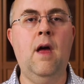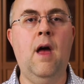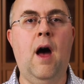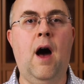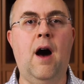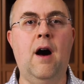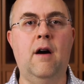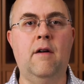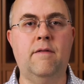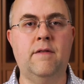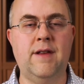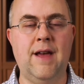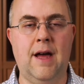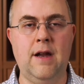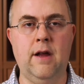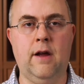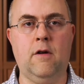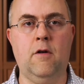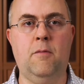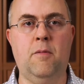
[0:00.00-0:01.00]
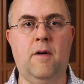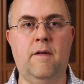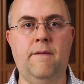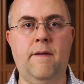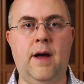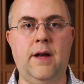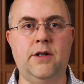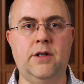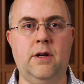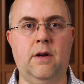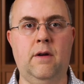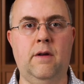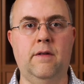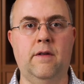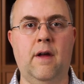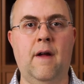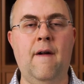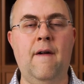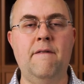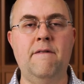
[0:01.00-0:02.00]
of technical professionals
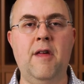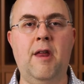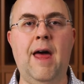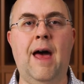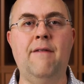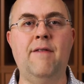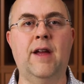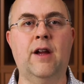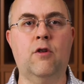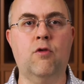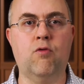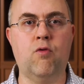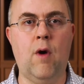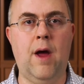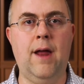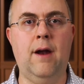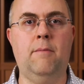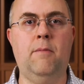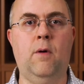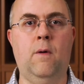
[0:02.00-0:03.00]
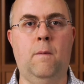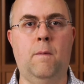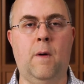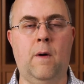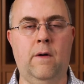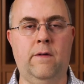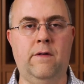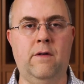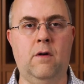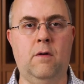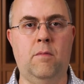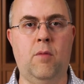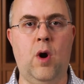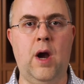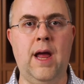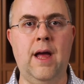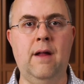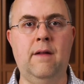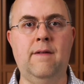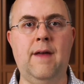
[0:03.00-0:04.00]
that have incredible personal
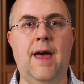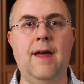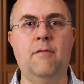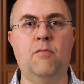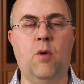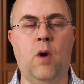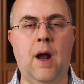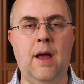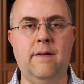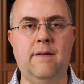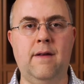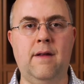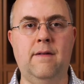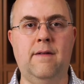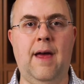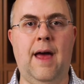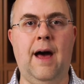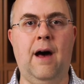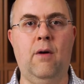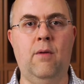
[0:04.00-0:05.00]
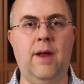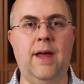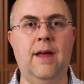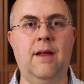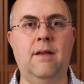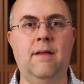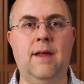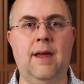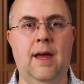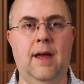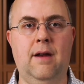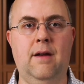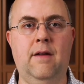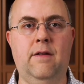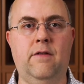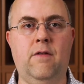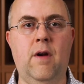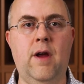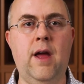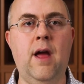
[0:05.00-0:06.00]
brands and presence out in the
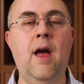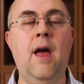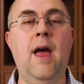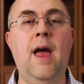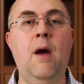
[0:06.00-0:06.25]
industry